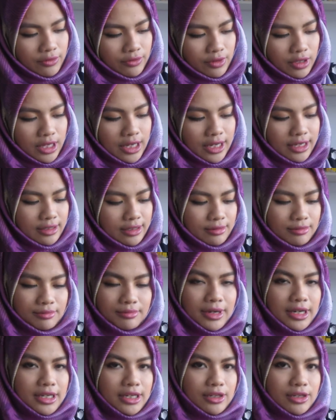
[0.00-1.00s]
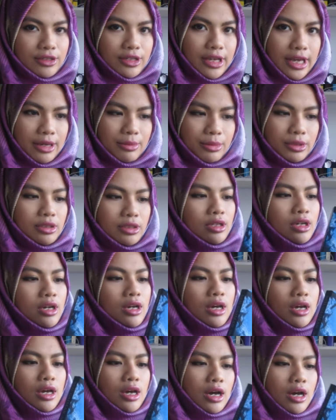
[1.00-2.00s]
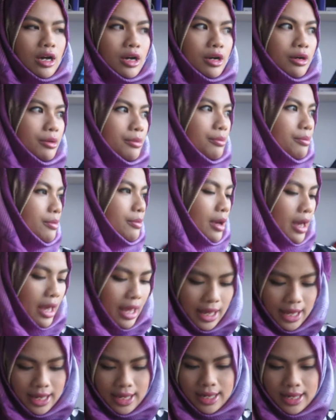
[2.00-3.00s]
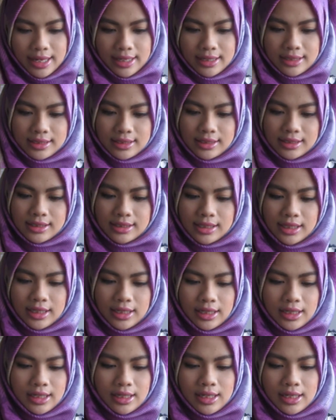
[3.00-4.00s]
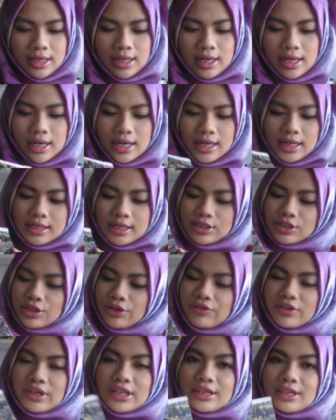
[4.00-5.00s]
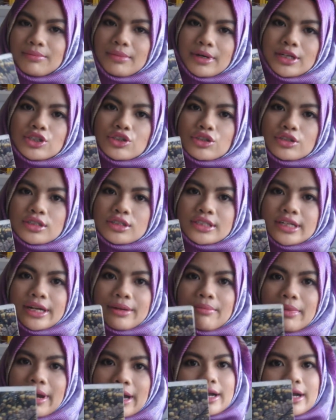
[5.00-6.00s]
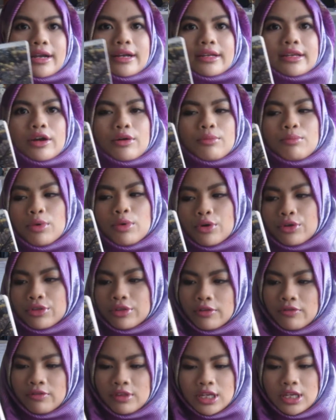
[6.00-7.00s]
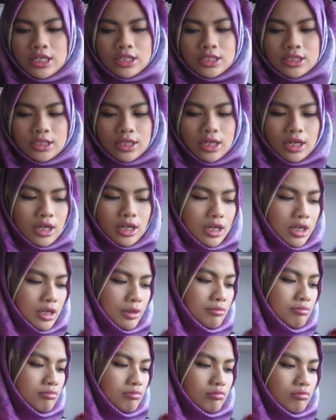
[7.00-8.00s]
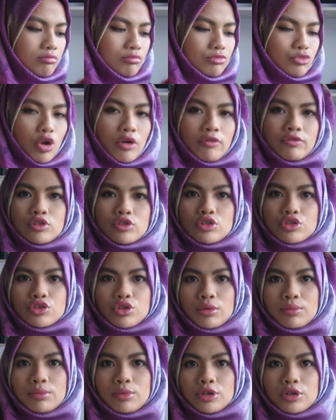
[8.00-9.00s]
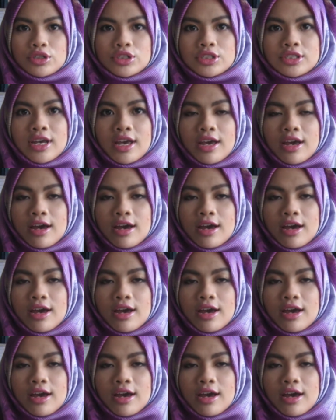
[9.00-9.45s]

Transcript: of the Lane by Neil Gaiman, and East of Eden by John Steinbeck. Now both of these novels or books